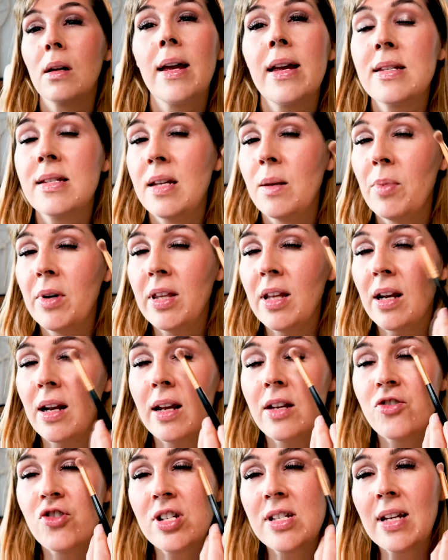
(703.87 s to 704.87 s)
See, but that
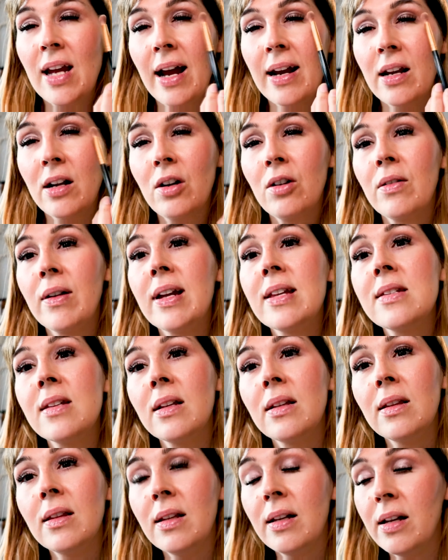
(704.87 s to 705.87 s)
it just kind of creates
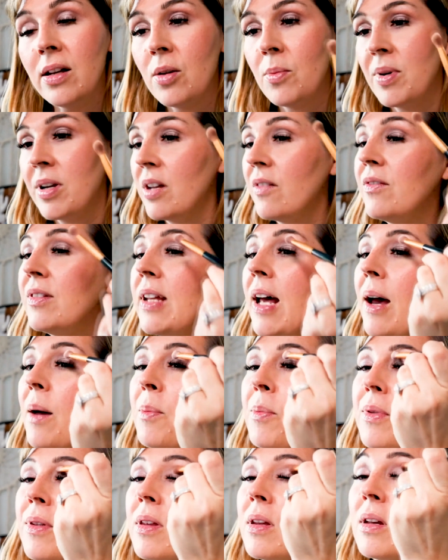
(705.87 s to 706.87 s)
a little bit of
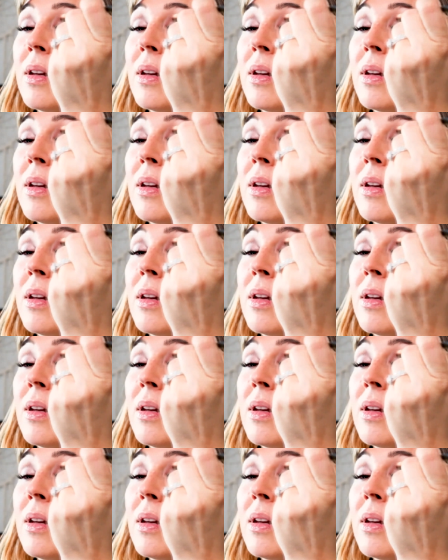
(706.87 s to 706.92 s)
depth.